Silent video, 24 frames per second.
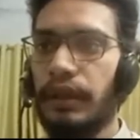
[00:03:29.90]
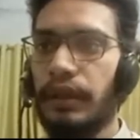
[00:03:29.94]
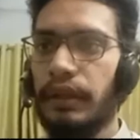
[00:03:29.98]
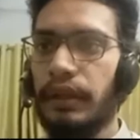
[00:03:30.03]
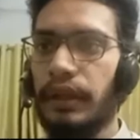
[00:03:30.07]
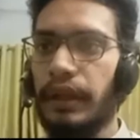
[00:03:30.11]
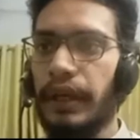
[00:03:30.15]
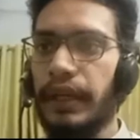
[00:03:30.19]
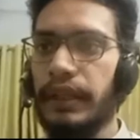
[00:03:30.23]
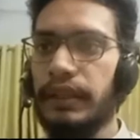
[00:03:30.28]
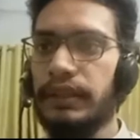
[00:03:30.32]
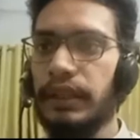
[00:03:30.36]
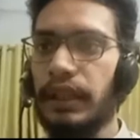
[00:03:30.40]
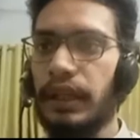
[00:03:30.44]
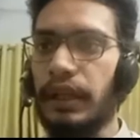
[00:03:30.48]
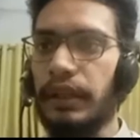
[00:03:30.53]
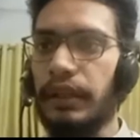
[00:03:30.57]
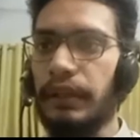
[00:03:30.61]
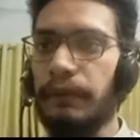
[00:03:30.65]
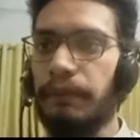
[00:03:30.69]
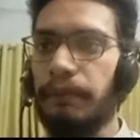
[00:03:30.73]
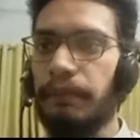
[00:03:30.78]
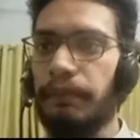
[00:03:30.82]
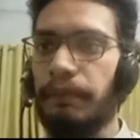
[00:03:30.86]

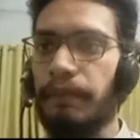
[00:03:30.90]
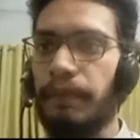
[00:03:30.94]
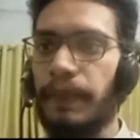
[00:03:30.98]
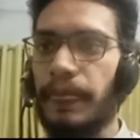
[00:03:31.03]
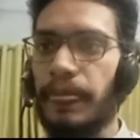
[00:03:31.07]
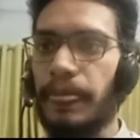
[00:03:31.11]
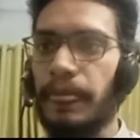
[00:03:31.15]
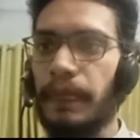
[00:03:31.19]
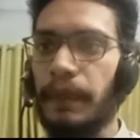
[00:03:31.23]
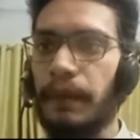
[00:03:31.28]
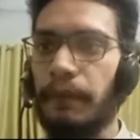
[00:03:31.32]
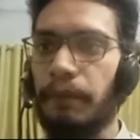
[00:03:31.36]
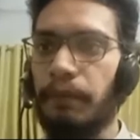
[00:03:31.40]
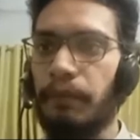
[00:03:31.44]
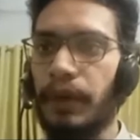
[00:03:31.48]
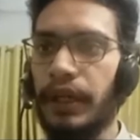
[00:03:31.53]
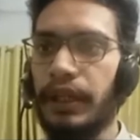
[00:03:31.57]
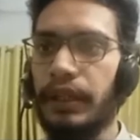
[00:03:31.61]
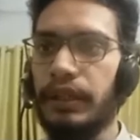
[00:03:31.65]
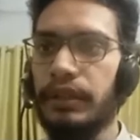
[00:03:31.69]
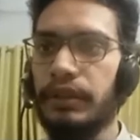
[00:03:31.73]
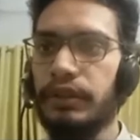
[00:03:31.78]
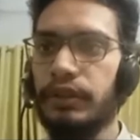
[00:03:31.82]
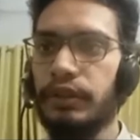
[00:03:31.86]
xi
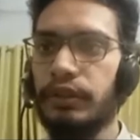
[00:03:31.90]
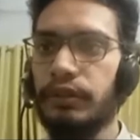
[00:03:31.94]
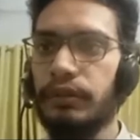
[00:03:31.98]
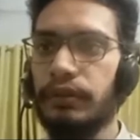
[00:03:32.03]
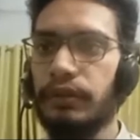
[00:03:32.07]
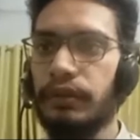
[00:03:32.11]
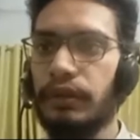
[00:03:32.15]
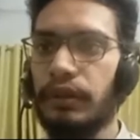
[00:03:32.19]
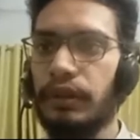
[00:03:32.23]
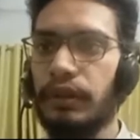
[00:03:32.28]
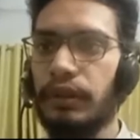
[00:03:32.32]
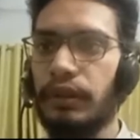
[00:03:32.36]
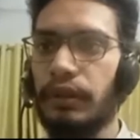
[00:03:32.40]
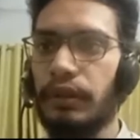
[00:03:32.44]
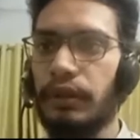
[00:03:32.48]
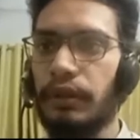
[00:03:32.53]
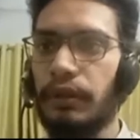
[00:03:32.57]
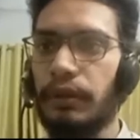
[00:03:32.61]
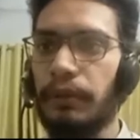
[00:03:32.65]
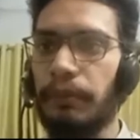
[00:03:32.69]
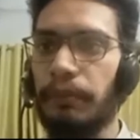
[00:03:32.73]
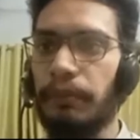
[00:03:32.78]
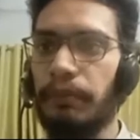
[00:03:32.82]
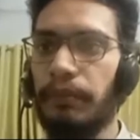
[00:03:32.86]
minus
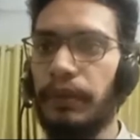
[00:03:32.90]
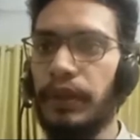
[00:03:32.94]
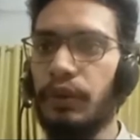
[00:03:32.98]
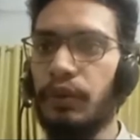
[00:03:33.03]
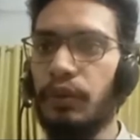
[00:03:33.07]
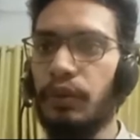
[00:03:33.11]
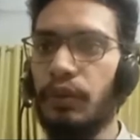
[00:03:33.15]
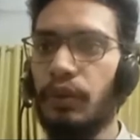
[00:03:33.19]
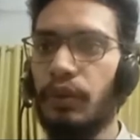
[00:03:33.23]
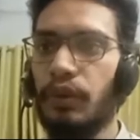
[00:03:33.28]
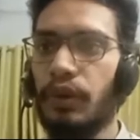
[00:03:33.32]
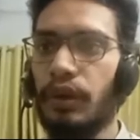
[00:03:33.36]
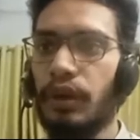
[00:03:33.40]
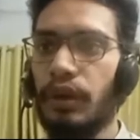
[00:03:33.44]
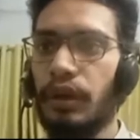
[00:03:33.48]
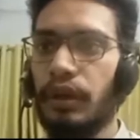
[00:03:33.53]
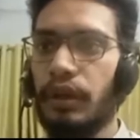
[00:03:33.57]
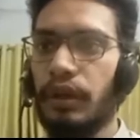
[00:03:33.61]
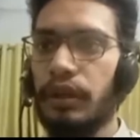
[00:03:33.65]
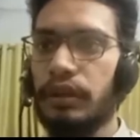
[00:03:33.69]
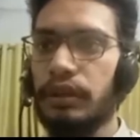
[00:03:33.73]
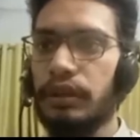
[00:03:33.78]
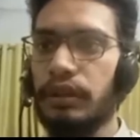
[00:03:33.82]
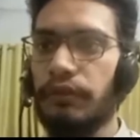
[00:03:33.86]
mu
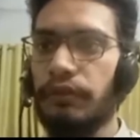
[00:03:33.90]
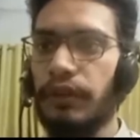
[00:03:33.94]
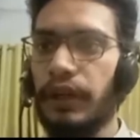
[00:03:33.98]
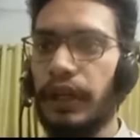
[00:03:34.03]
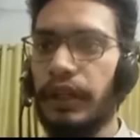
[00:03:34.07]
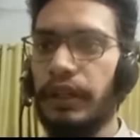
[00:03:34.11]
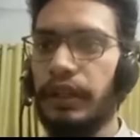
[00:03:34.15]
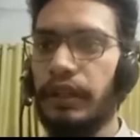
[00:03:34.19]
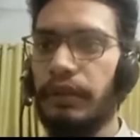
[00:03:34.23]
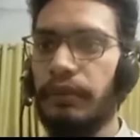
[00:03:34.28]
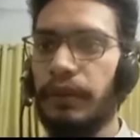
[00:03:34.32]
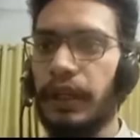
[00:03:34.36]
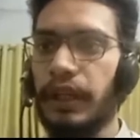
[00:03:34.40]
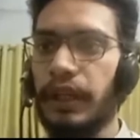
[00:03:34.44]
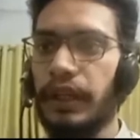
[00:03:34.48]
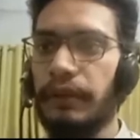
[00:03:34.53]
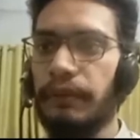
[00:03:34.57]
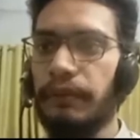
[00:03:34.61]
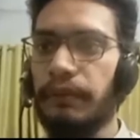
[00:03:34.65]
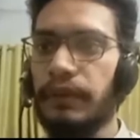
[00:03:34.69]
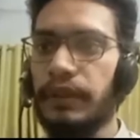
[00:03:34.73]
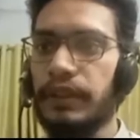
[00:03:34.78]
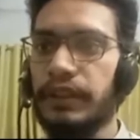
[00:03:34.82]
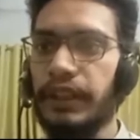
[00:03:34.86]
divided by
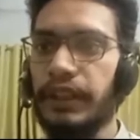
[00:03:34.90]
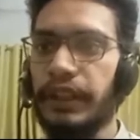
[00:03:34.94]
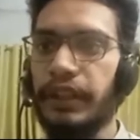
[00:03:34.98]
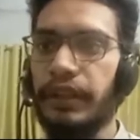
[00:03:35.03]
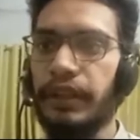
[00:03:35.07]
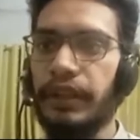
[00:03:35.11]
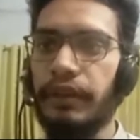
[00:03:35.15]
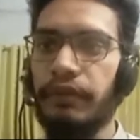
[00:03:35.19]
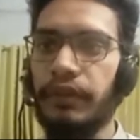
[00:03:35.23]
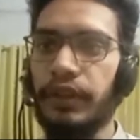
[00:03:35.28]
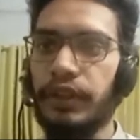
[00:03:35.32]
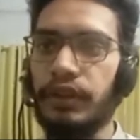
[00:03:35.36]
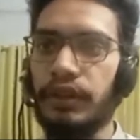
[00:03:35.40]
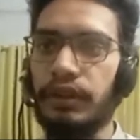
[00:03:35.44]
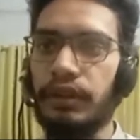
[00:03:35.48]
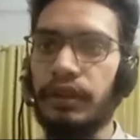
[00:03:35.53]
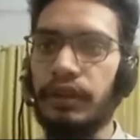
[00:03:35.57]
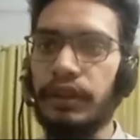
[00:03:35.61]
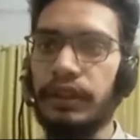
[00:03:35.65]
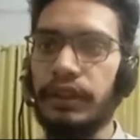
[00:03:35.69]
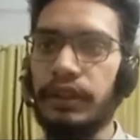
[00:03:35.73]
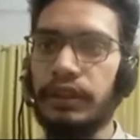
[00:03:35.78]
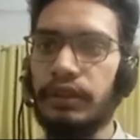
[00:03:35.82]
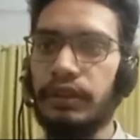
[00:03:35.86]
standard deviation.
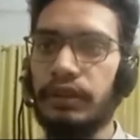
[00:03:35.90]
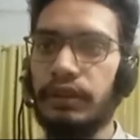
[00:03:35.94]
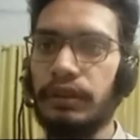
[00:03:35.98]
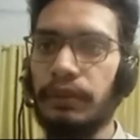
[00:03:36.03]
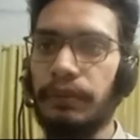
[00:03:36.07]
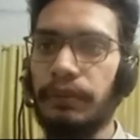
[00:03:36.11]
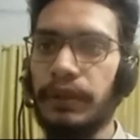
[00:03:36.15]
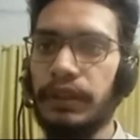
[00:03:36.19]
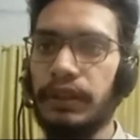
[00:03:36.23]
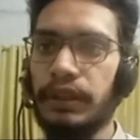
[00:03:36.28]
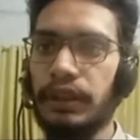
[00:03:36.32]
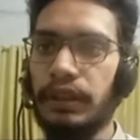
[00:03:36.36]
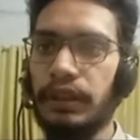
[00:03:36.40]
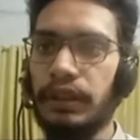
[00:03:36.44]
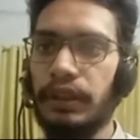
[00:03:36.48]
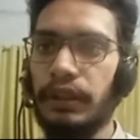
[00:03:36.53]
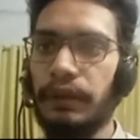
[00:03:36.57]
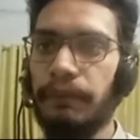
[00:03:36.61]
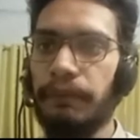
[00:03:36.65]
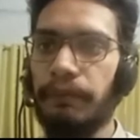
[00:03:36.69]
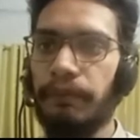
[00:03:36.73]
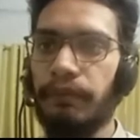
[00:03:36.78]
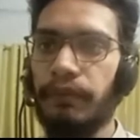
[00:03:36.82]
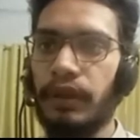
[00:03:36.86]
This is
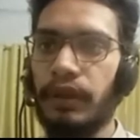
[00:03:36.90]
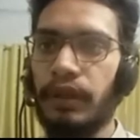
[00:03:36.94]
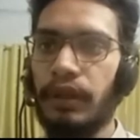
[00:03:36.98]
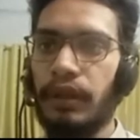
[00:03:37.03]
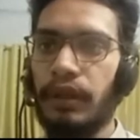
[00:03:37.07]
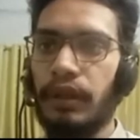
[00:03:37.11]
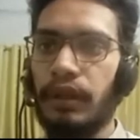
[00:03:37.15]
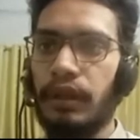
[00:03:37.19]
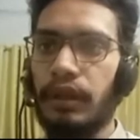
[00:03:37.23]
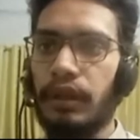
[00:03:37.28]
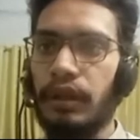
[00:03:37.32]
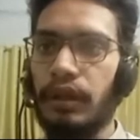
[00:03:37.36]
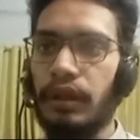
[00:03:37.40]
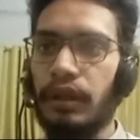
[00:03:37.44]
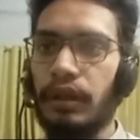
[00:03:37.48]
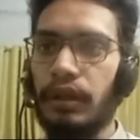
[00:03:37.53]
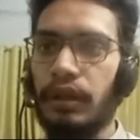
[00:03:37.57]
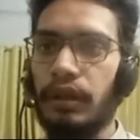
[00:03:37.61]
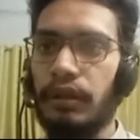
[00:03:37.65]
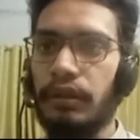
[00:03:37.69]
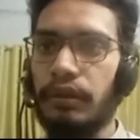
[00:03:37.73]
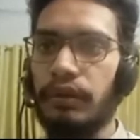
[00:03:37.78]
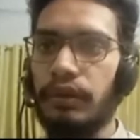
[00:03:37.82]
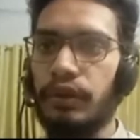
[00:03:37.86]
basically
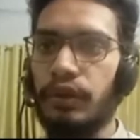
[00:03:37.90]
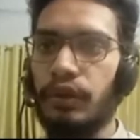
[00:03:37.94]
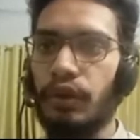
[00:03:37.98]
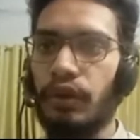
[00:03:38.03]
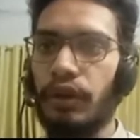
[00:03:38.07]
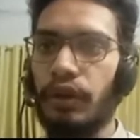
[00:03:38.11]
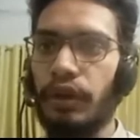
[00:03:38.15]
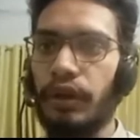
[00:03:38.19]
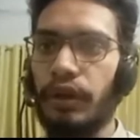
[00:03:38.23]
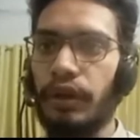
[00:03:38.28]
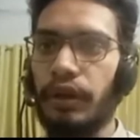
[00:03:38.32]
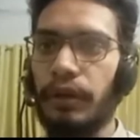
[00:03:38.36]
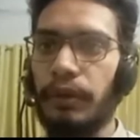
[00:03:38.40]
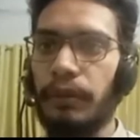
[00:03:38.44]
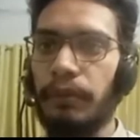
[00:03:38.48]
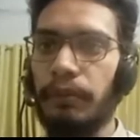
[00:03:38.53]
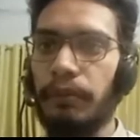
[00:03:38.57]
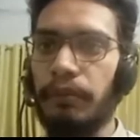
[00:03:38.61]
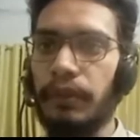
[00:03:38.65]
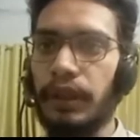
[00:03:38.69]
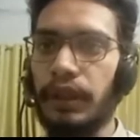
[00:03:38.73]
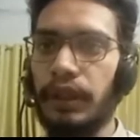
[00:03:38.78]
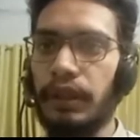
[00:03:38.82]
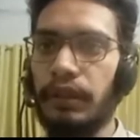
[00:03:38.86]
your
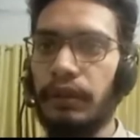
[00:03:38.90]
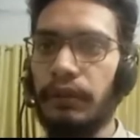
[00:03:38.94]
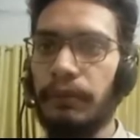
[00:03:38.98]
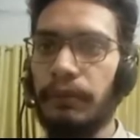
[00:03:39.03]
mean,